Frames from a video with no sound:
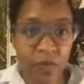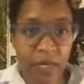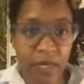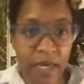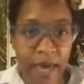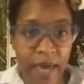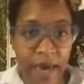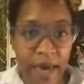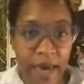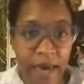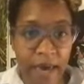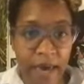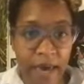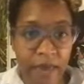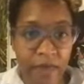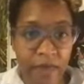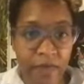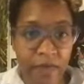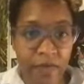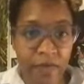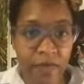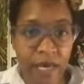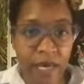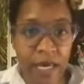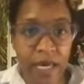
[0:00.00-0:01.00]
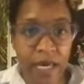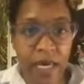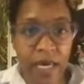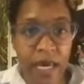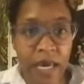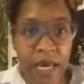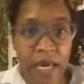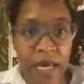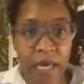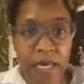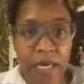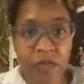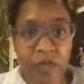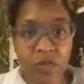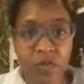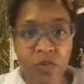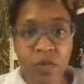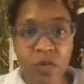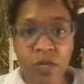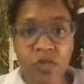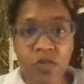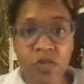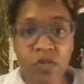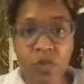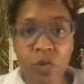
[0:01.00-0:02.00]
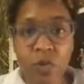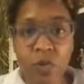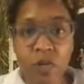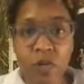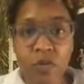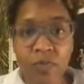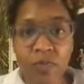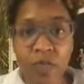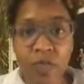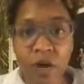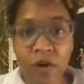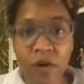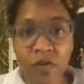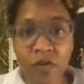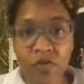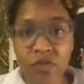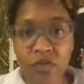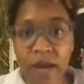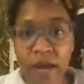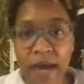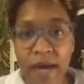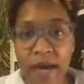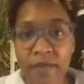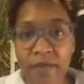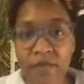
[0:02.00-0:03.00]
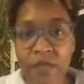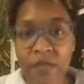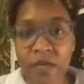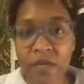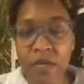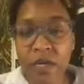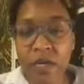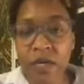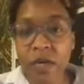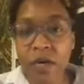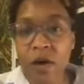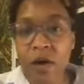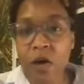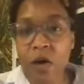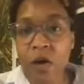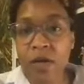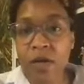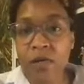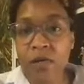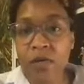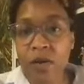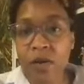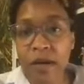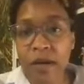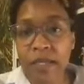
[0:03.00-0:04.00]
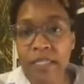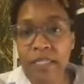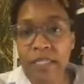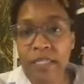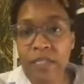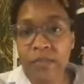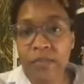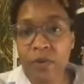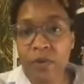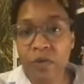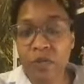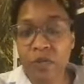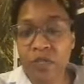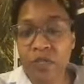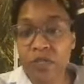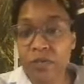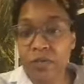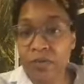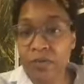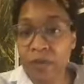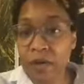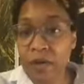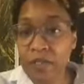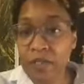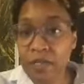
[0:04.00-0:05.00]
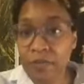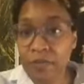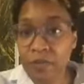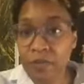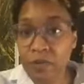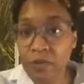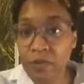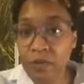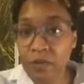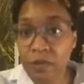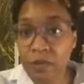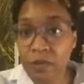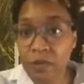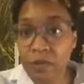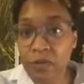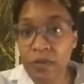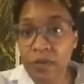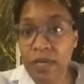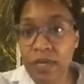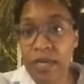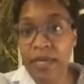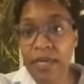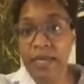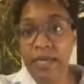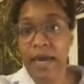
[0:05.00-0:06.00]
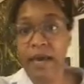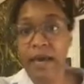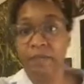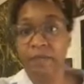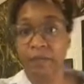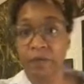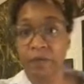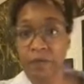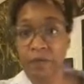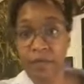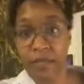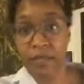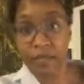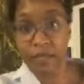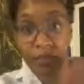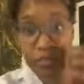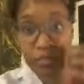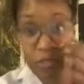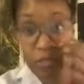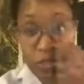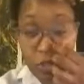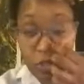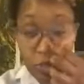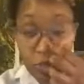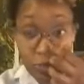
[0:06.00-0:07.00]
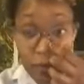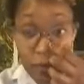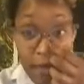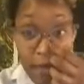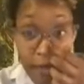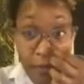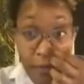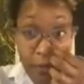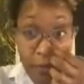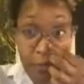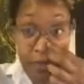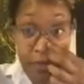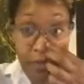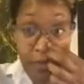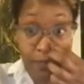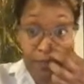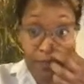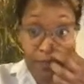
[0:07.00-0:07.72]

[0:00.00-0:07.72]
we have a 300-word blog draft on Crisis posted to blogs at Baruch and hyperlinked to Blackboard.